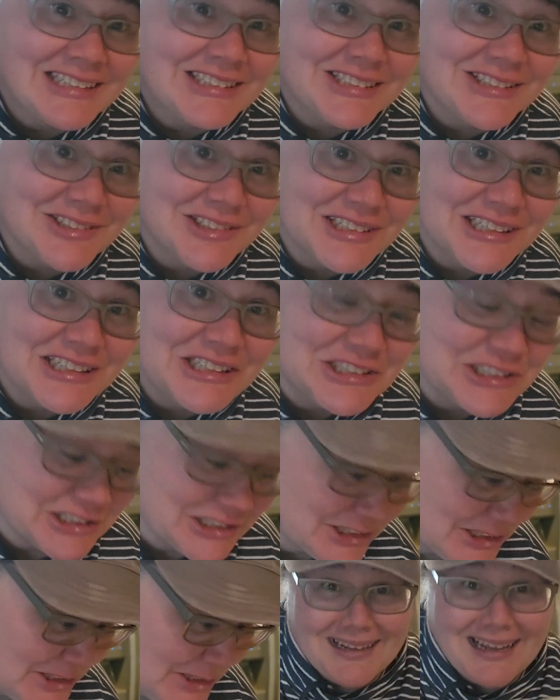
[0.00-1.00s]
delicious.
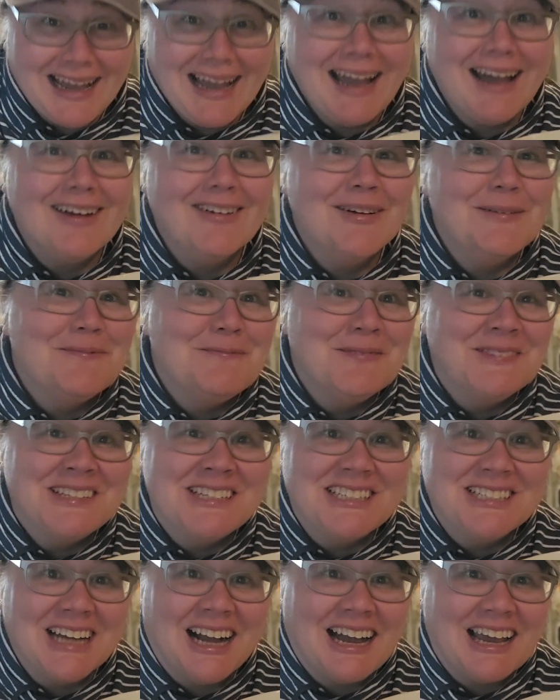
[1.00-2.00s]
I have a
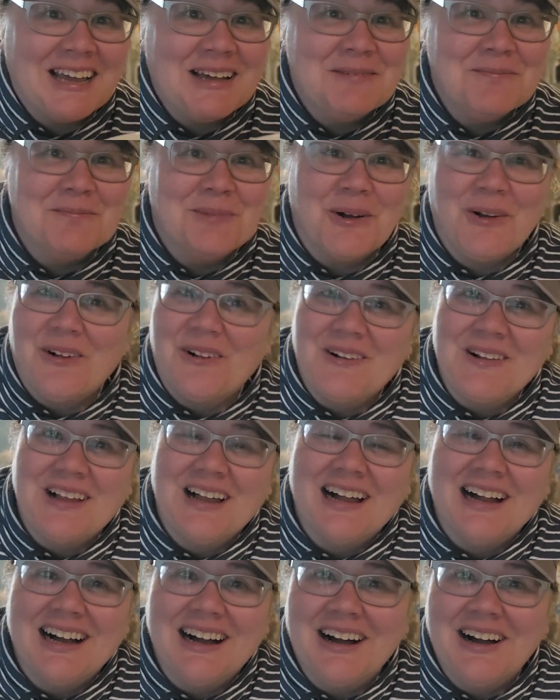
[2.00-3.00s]
giant bowl
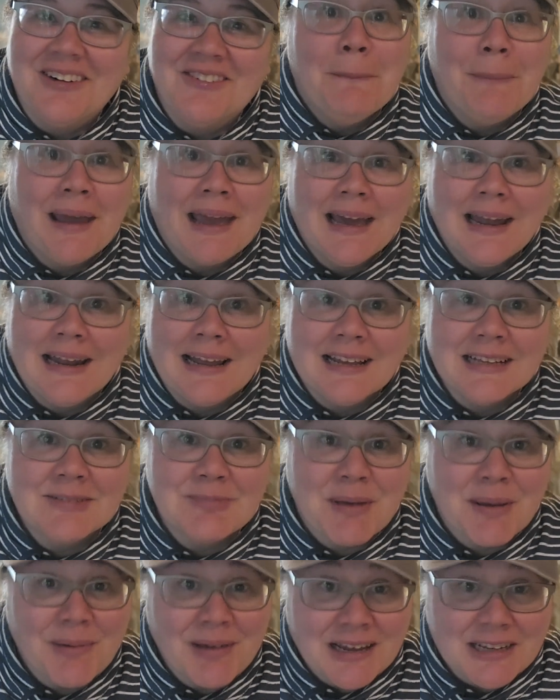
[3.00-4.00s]
of mayonnaise.
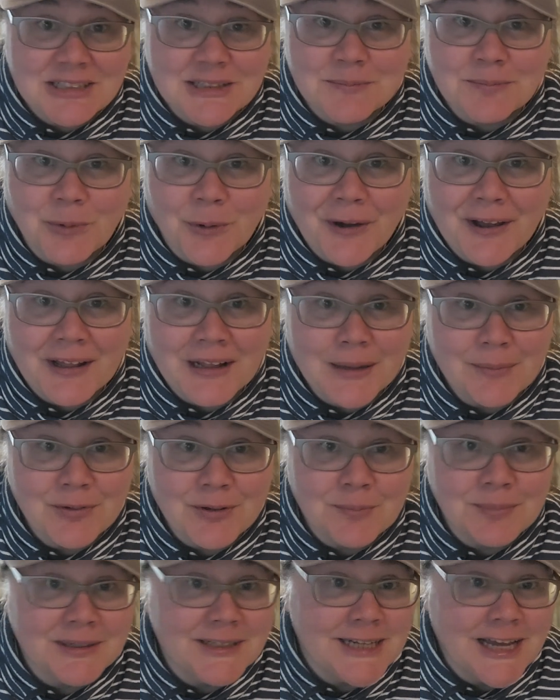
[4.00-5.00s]
Maybe I should boil up some
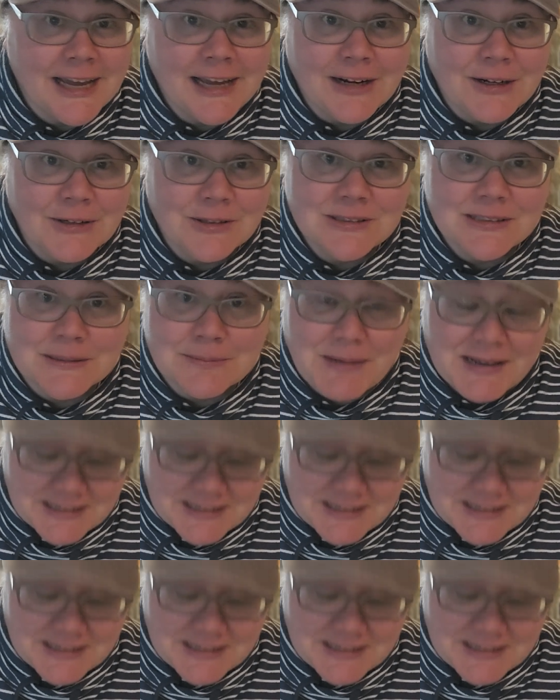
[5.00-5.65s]
potatoes and make